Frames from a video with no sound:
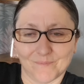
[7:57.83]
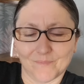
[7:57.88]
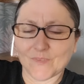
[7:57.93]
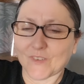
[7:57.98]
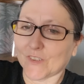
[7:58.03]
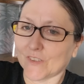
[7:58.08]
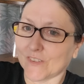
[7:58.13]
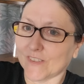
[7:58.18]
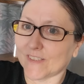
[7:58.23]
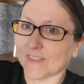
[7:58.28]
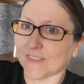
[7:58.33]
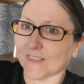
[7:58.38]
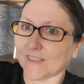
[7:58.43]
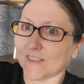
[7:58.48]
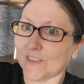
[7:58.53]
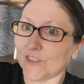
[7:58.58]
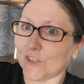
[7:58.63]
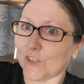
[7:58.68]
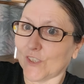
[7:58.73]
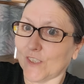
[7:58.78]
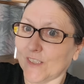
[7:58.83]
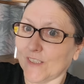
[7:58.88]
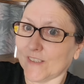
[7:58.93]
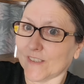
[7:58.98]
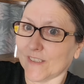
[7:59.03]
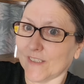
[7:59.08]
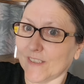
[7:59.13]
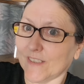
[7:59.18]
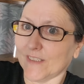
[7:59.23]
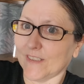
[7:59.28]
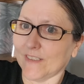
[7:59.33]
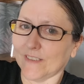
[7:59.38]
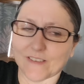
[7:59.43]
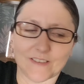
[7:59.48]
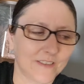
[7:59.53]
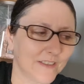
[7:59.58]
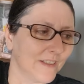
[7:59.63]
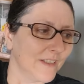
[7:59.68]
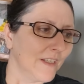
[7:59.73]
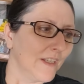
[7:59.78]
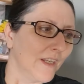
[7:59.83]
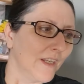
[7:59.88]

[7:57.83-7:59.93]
Chris and his cheating.